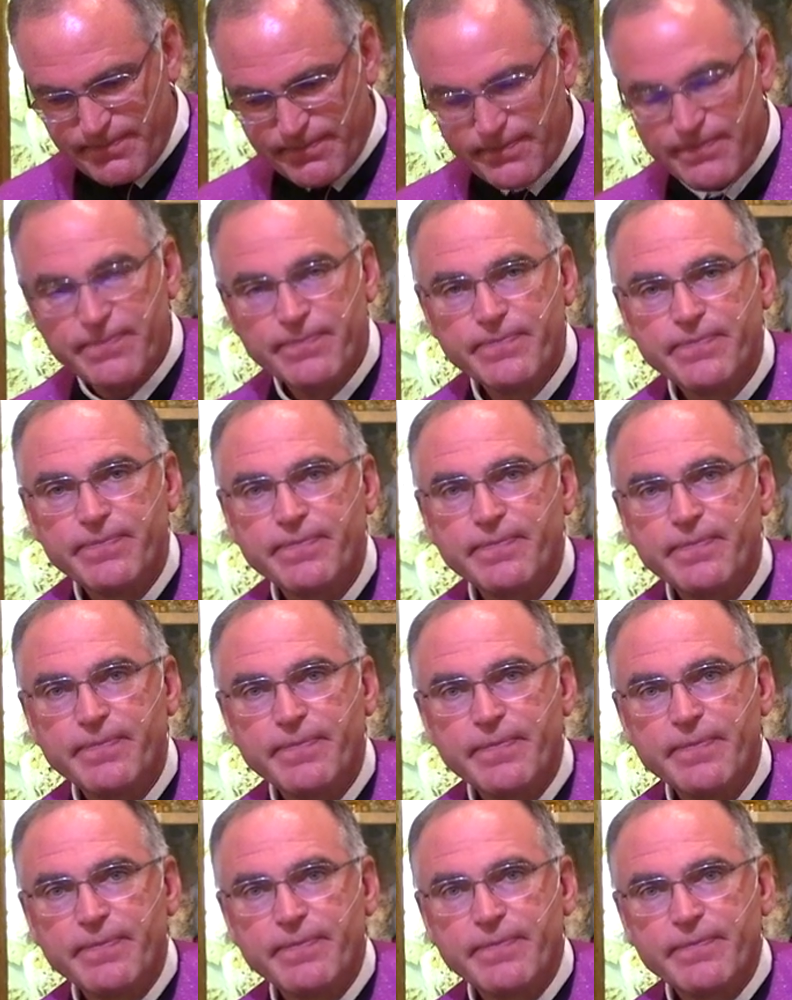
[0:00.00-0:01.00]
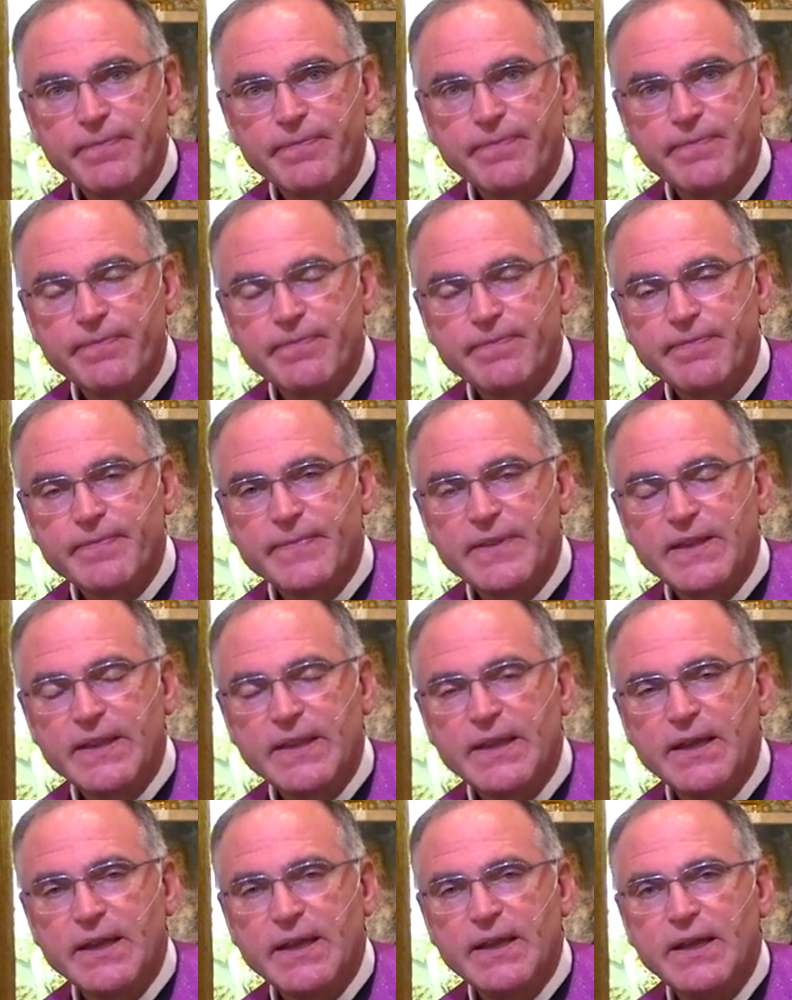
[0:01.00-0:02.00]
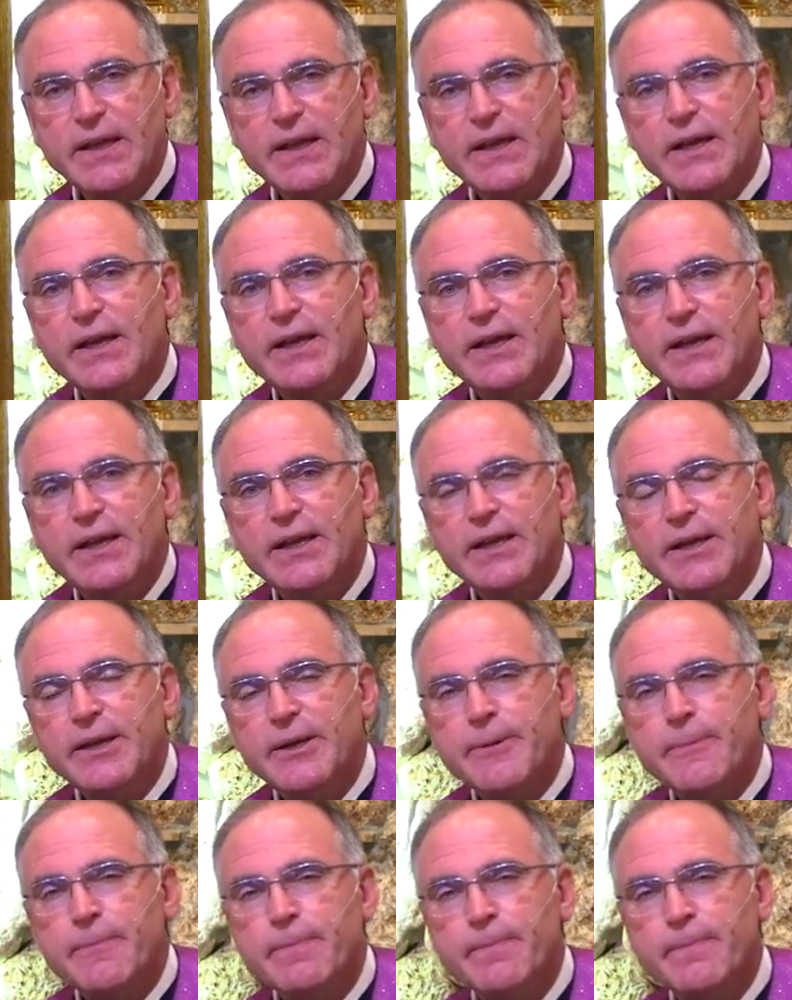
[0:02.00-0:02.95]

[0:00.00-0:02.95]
[no speech]